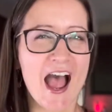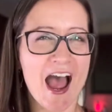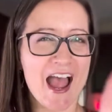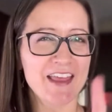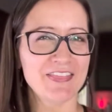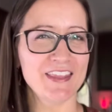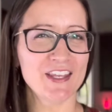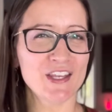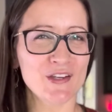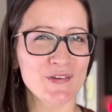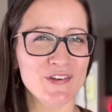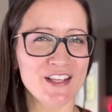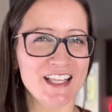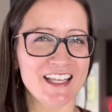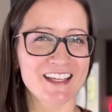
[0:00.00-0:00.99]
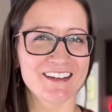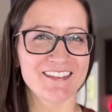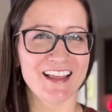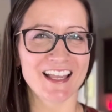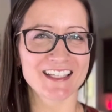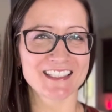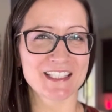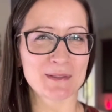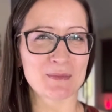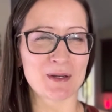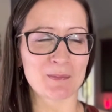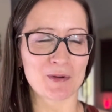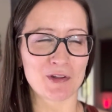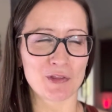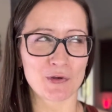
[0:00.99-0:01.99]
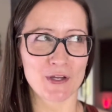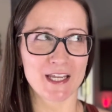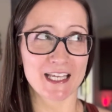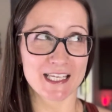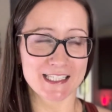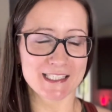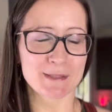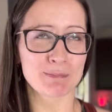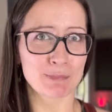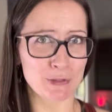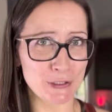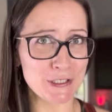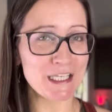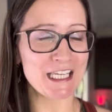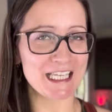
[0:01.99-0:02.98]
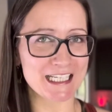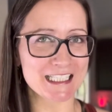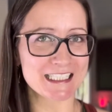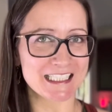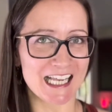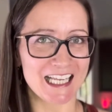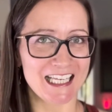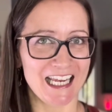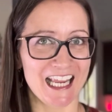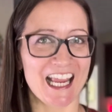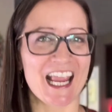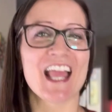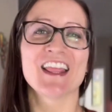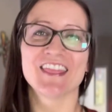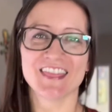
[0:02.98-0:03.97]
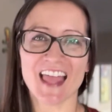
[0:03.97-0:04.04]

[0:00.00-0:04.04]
I think you're really gonna like tip number 3. It's pretty exciting, and